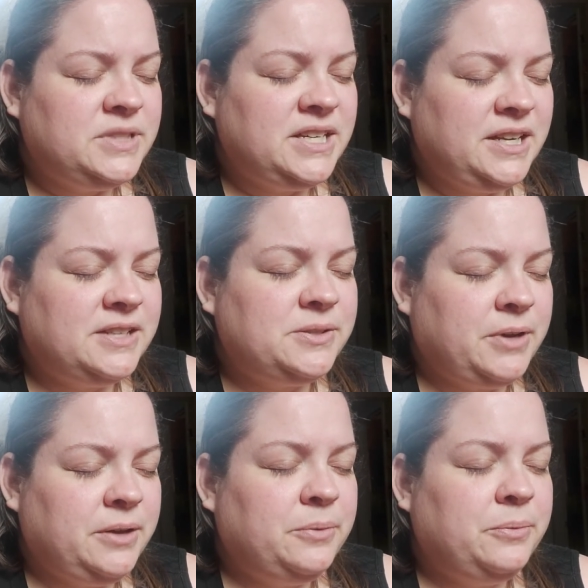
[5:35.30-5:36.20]
Saying yes,
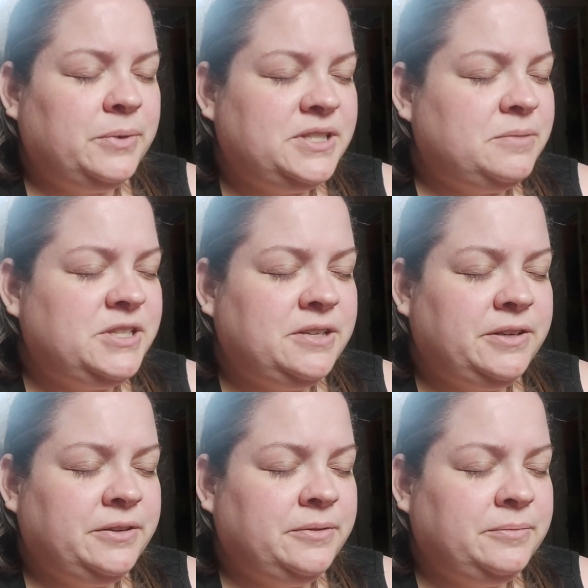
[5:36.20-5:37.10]
okay. What's the
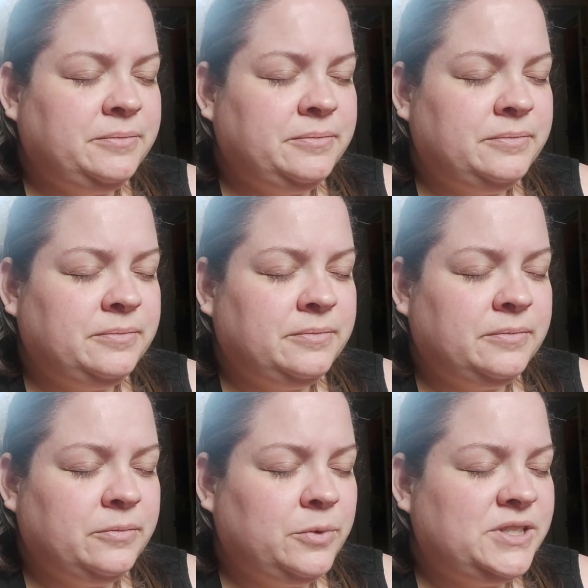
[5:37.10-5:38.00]
material?
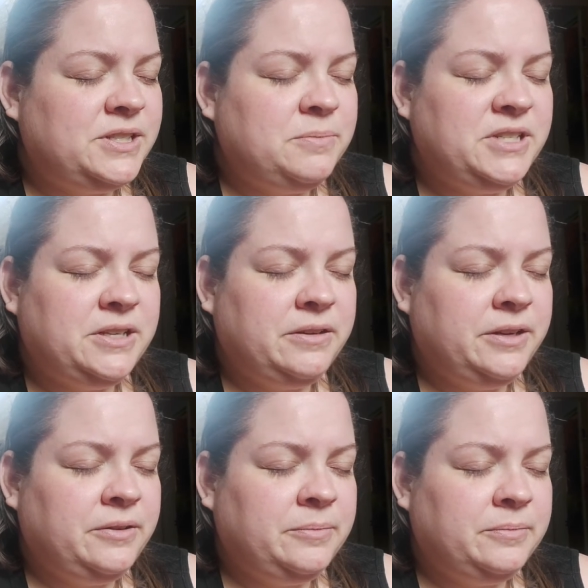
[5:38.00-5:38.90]
What's the
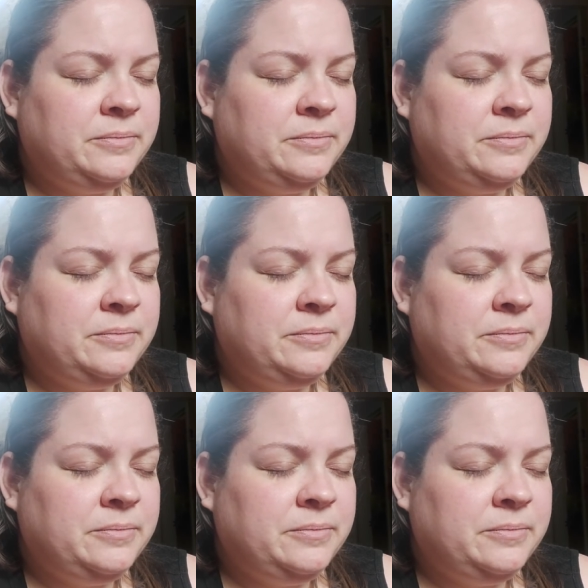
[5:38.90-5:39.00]
material?